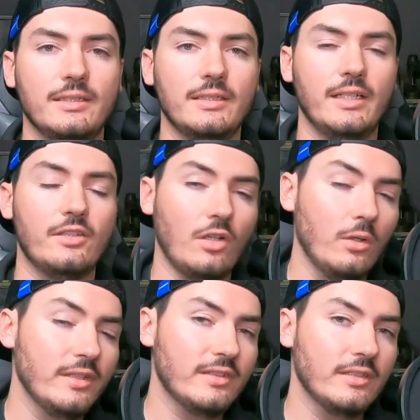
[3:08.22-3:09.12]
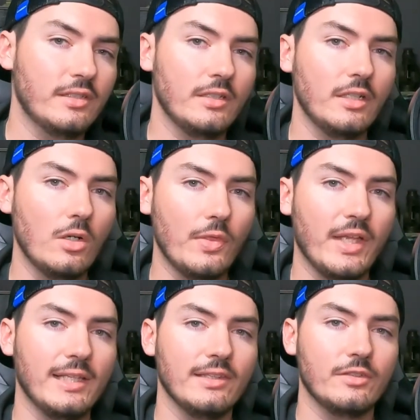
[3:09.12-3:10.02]
It's always good to note
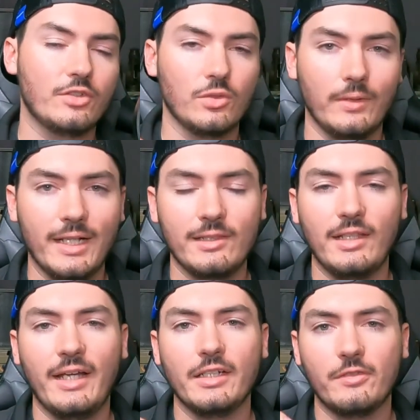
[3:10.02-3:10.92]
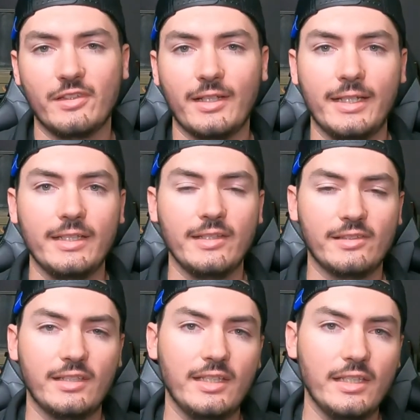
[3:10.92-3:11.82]
that direct line of sight is
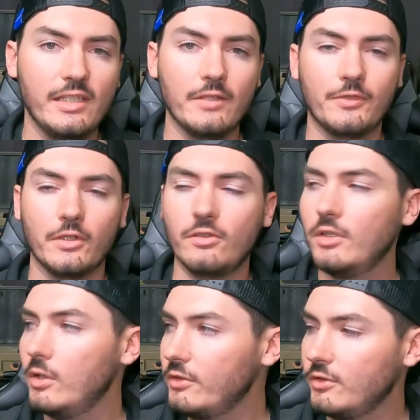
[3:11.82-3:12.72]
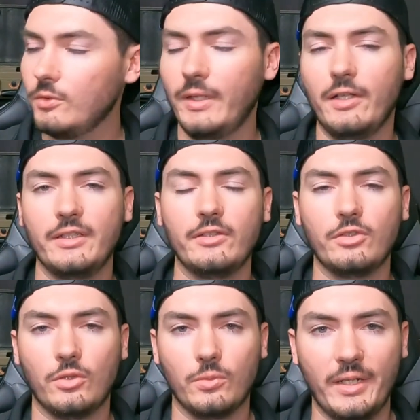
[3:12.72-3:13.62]
key if there's no surrounding
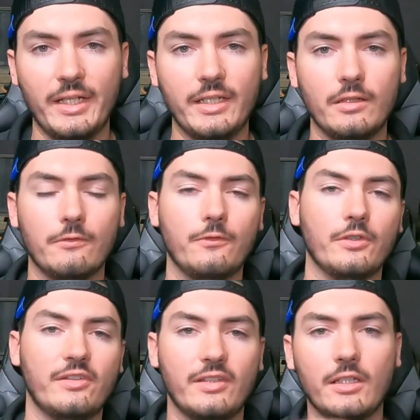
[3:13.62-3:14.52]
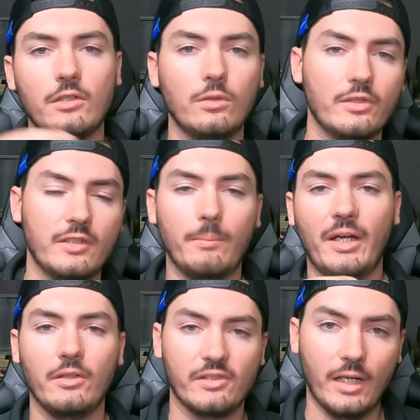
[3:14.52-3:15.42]
terrain for signals to
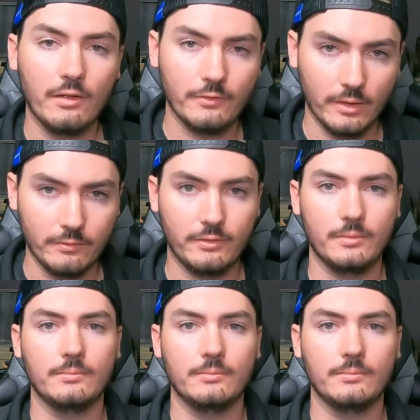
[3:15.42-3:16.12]
bounce off of.